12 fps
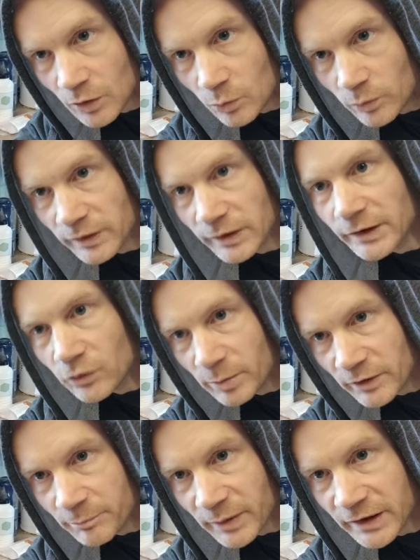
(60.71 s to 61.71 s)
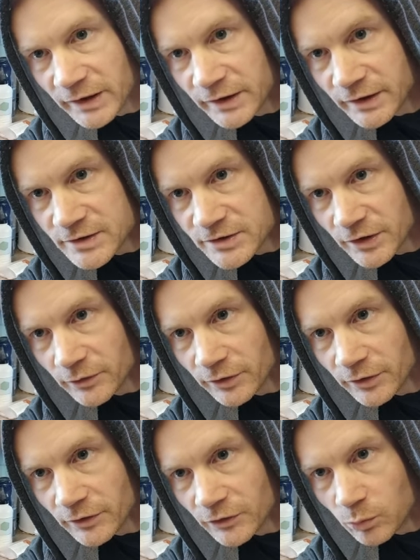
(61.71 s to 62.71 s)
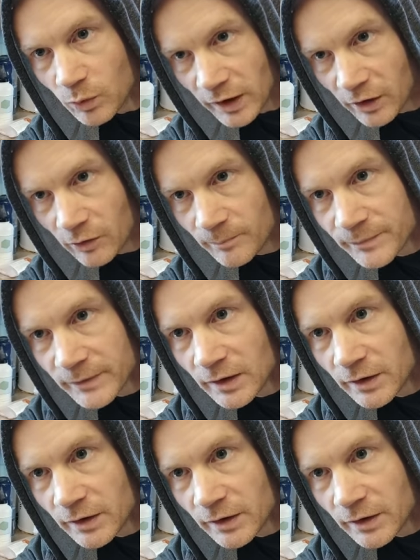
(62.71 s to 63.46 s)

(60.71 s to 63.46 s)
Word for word: with a little bit of baking soda as well